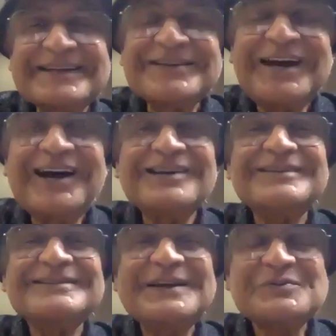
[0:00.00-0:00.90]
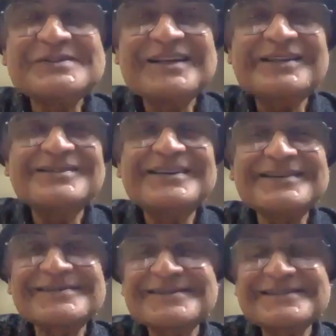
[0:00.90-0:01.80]
a car and they would say
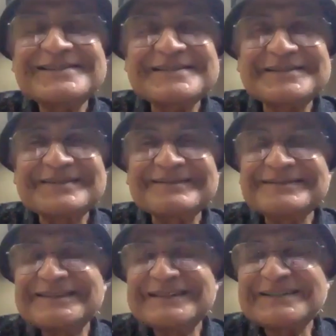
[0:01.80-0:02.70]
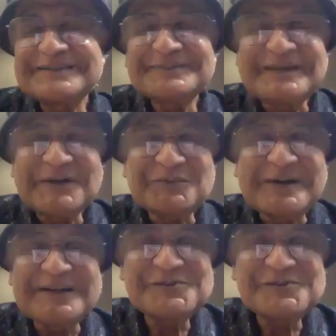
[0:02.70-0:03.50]
things. And my wife